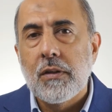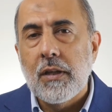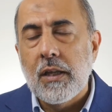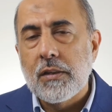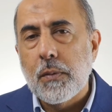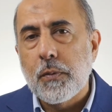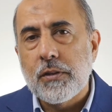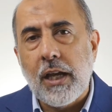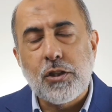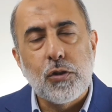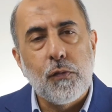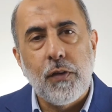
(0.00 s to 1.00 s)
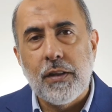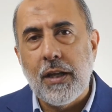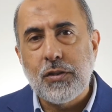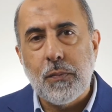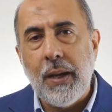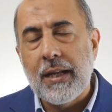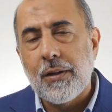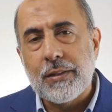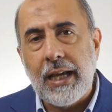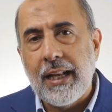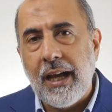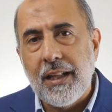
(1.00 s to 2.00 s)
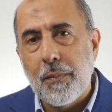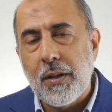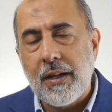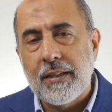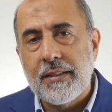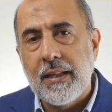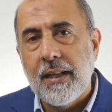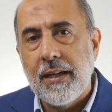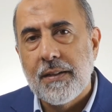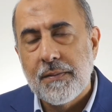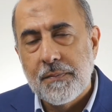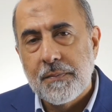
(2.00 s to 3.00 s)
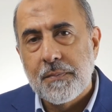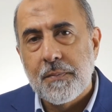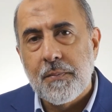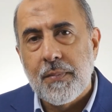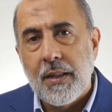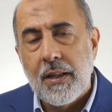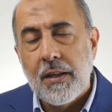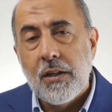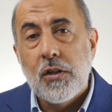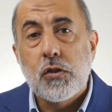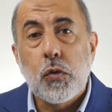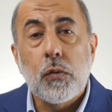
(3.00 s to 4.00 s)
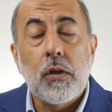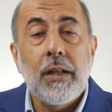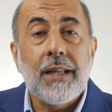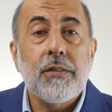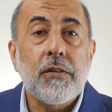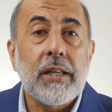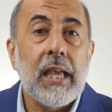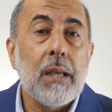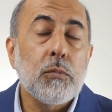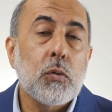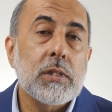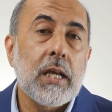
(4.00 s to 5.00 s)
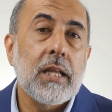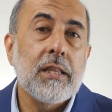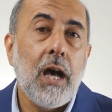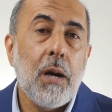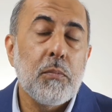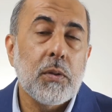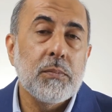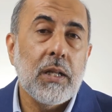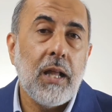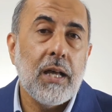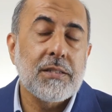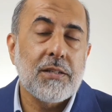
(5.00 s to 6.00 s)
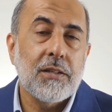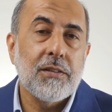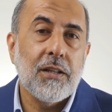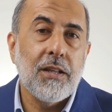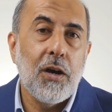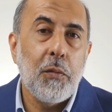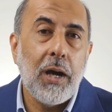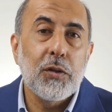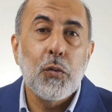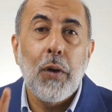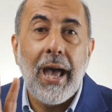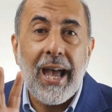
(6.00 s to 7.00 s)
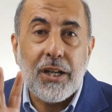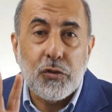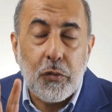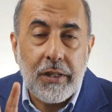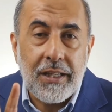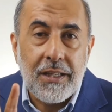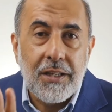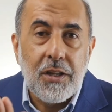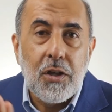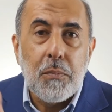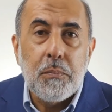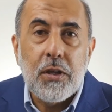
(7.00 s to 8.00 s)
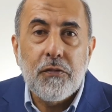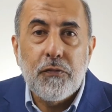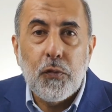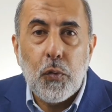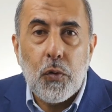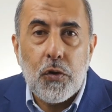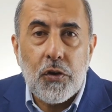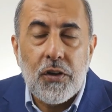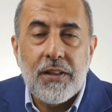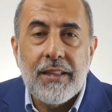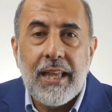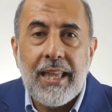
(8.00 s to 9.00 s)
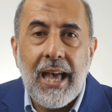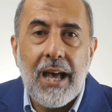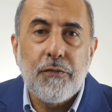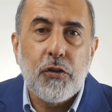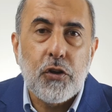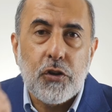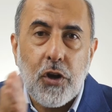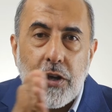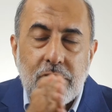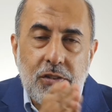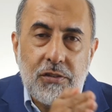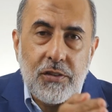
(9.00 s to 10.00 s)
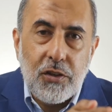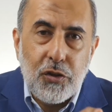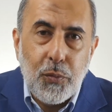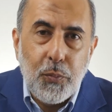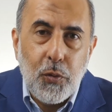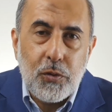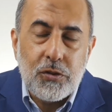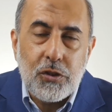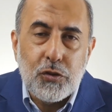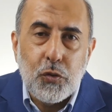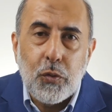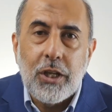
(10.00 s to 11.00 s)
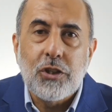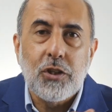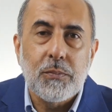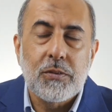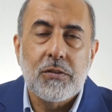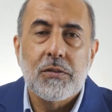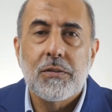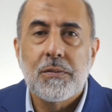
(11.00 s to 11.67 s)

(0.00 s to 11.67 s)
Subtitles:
in the protection of Allah subhanahu wa ta'ala, ala barakatillah. So the letter came to Sayyidina Amr ibn al-As radiallahu anhu actually before they have crossed the border to Egypt.